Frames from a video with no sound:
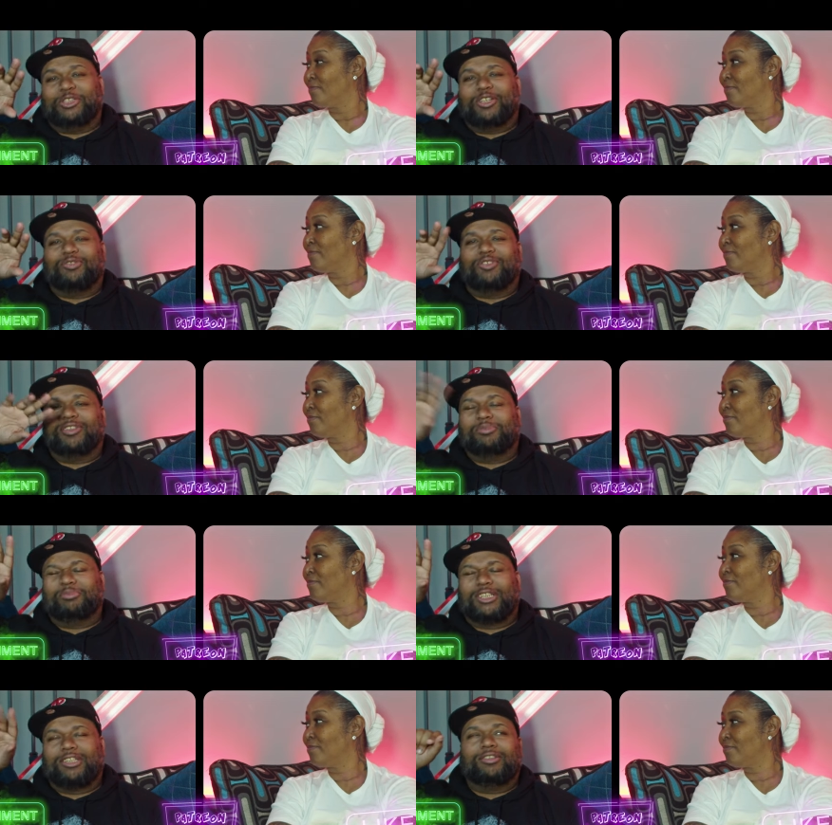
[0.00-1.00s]
Speaker 1: you look for.
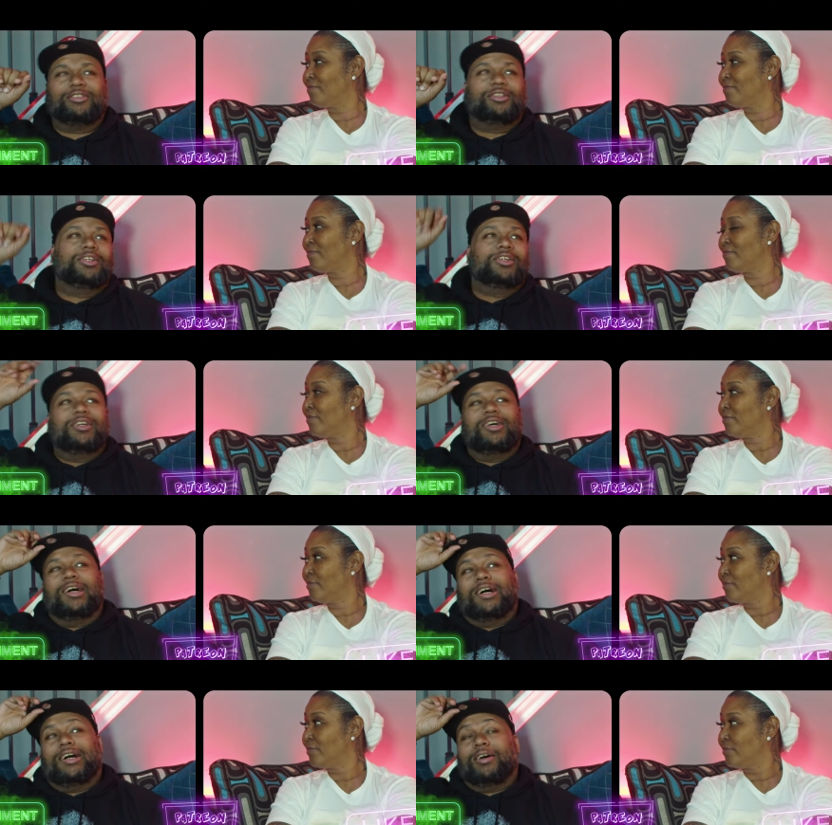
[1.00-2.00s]

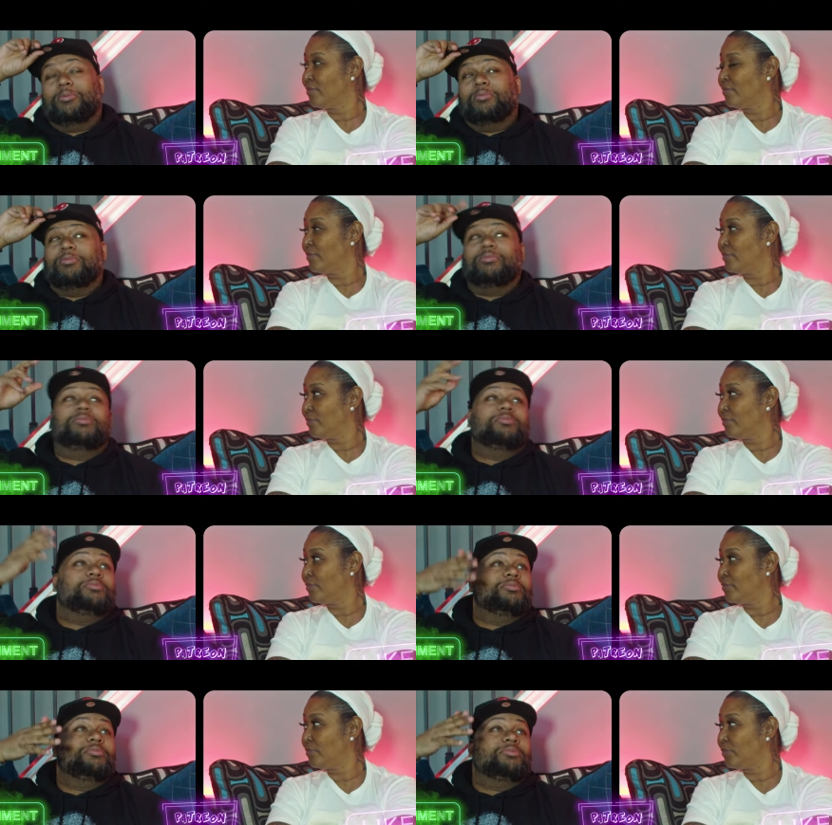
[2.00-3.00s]
Um,
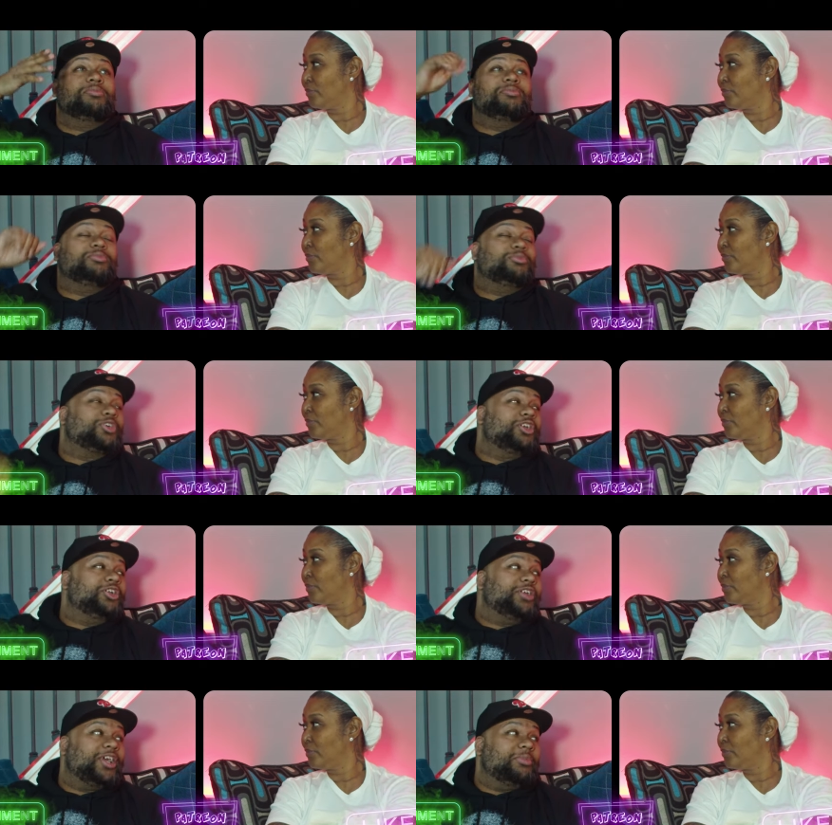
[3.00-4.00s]
we're going to
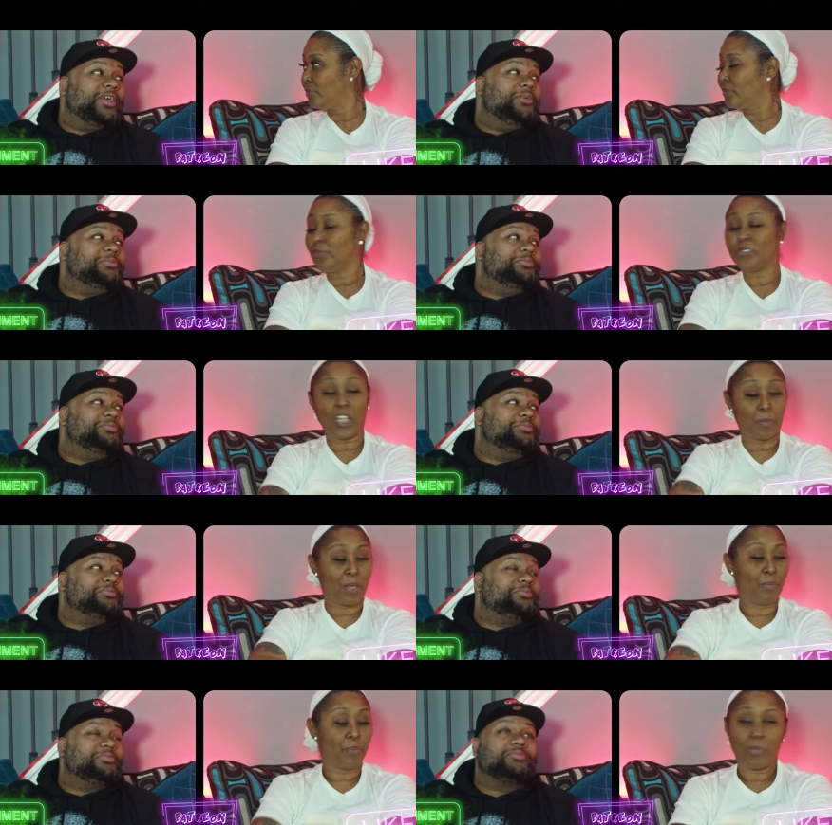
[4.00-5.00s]
do dynamite.
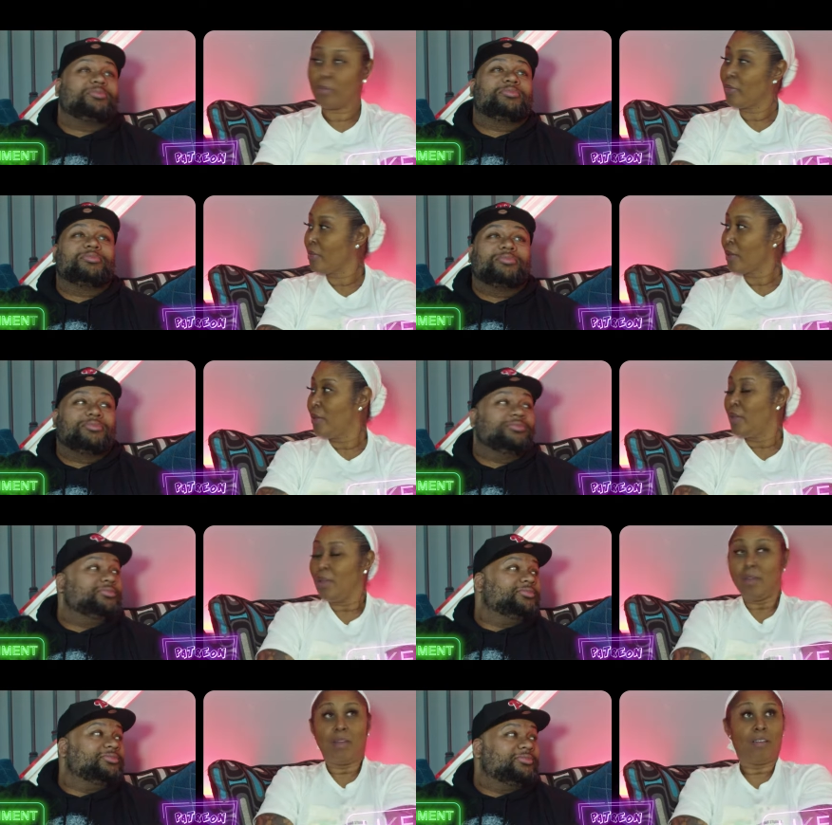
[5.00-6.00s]
Dynamite.
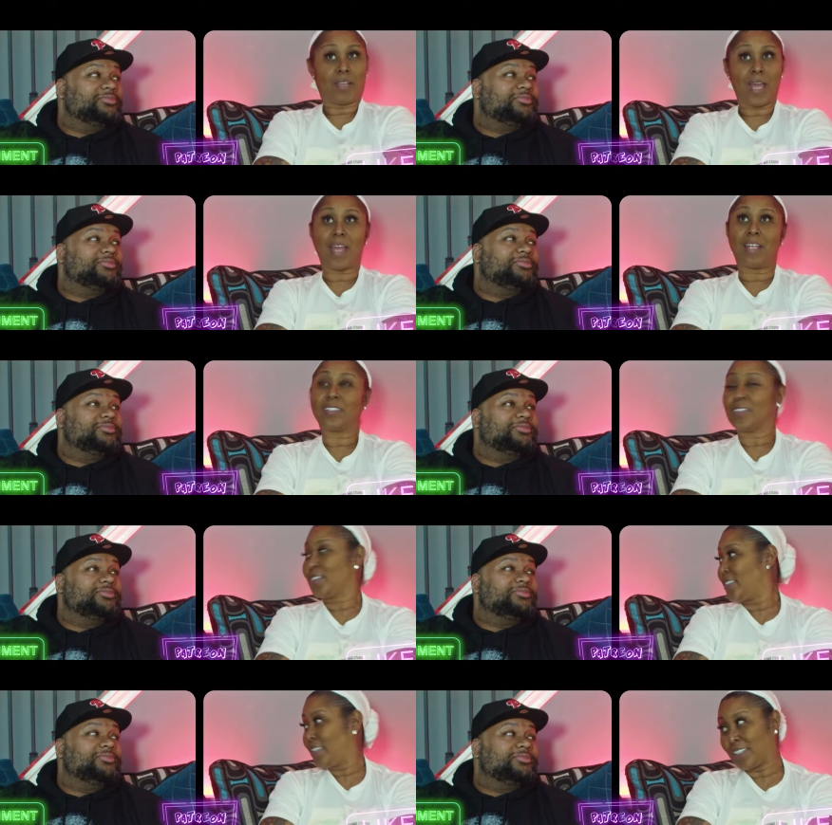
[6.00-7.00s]
Speaker 2: Okay,
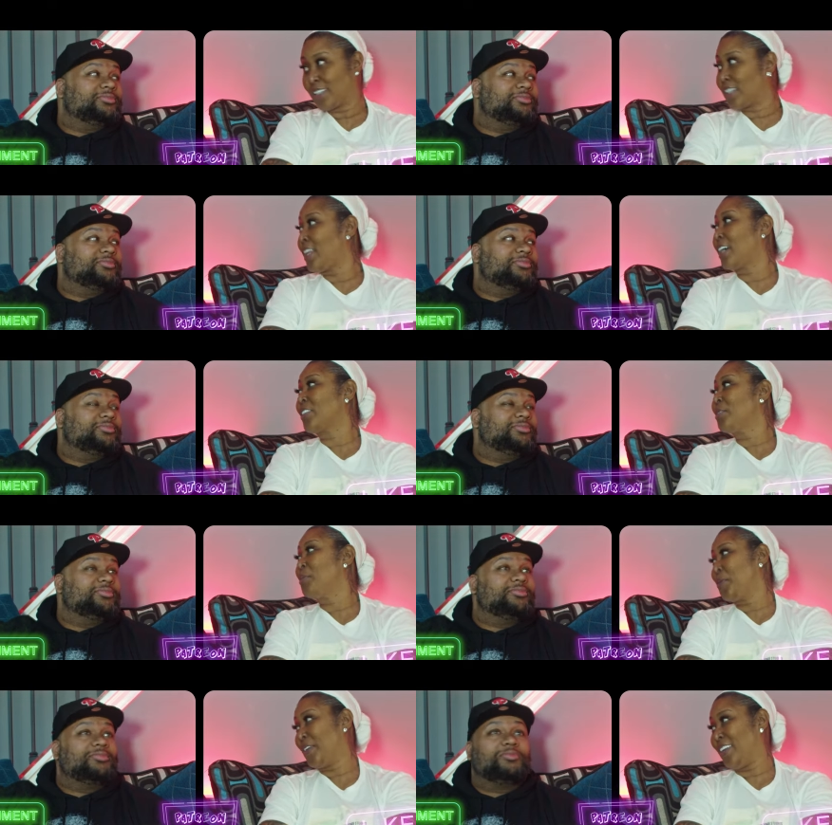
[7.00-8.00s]
six o'clock in the
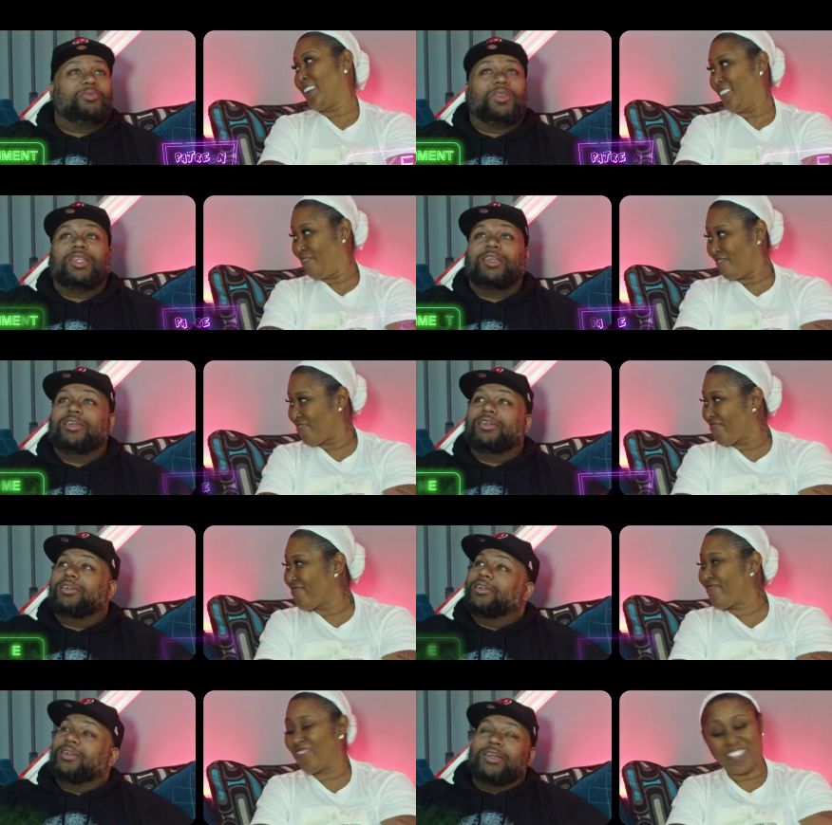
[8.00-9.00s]
morning.
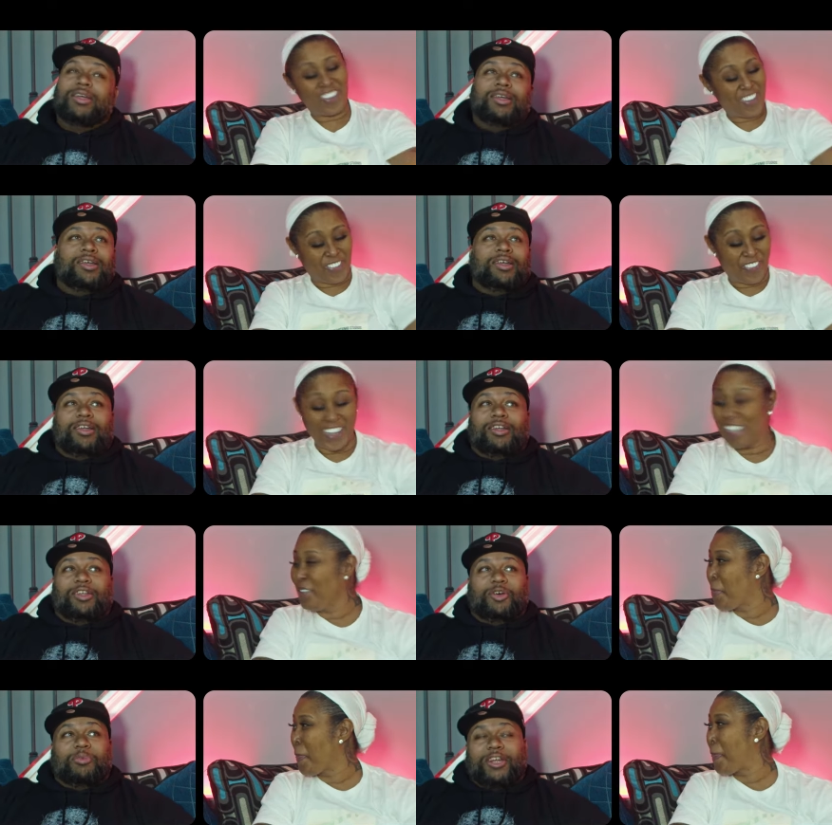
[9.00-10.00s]
You ready?
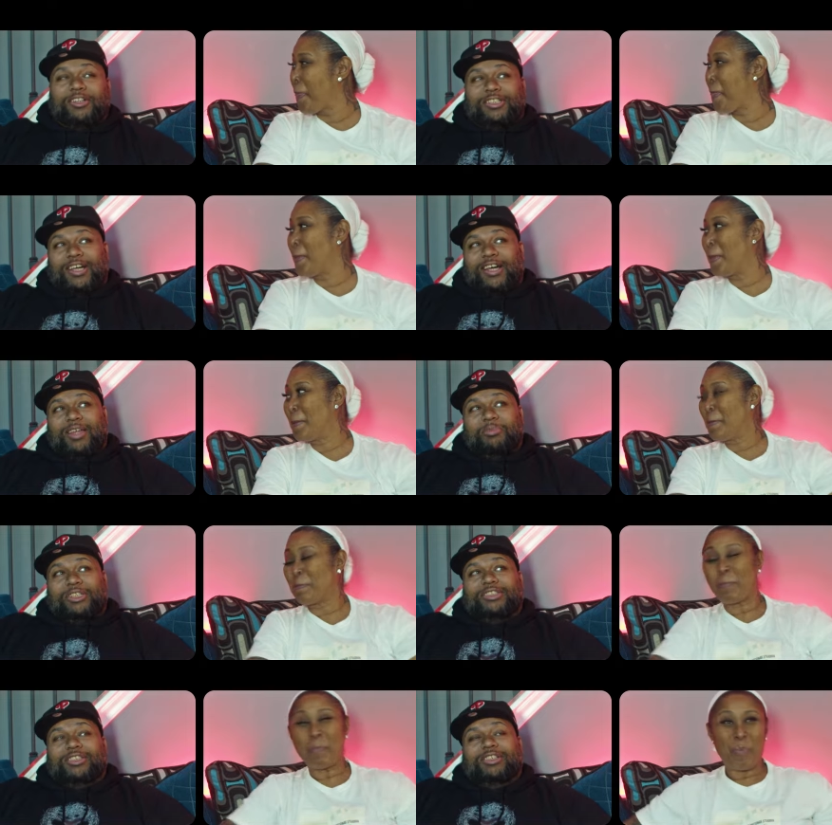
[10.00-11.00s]
Speaker 1: No better time.
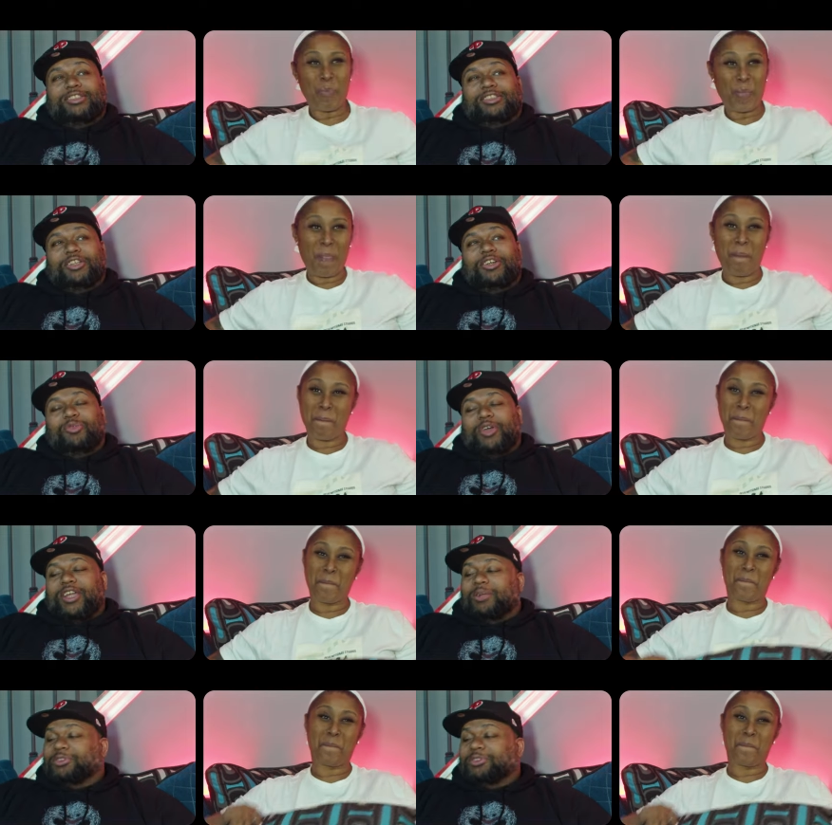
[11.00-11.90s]
It's a it's a good wake up